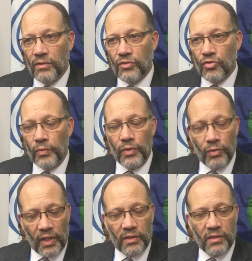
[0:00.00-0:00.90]
so we
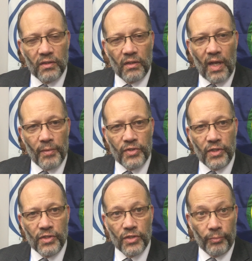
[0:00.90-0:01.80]
know that climate
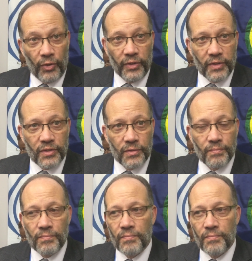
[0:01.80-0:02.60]
change is upon us,